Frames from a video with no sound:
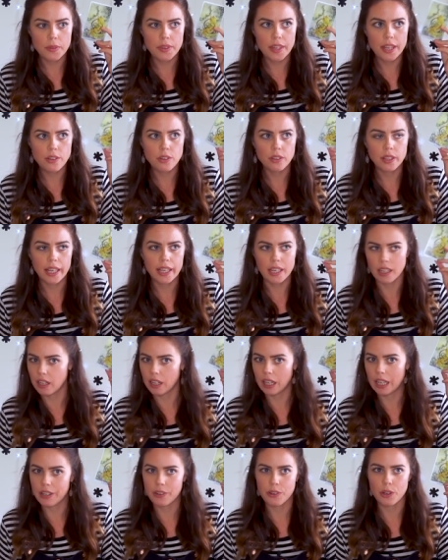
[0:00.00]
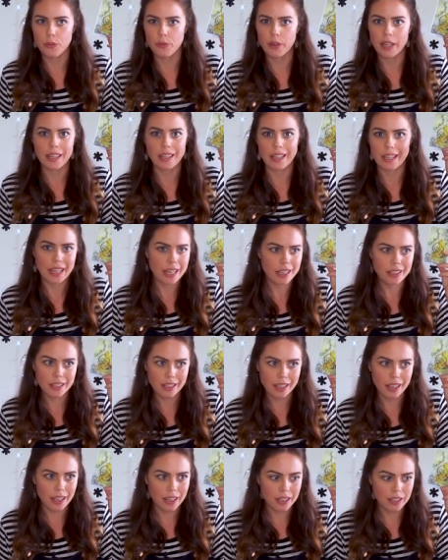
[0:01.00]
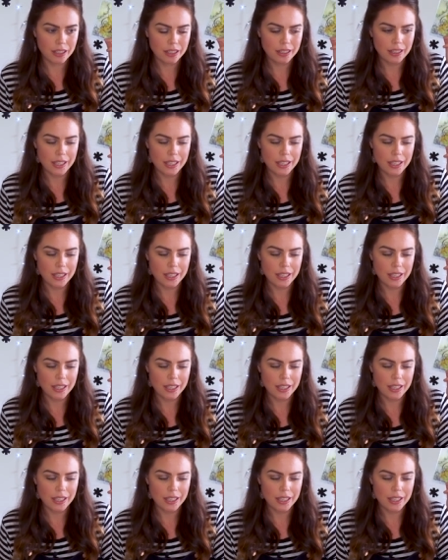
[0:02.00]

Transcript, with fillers: but then you're like, oh, I don't know if I can get it again.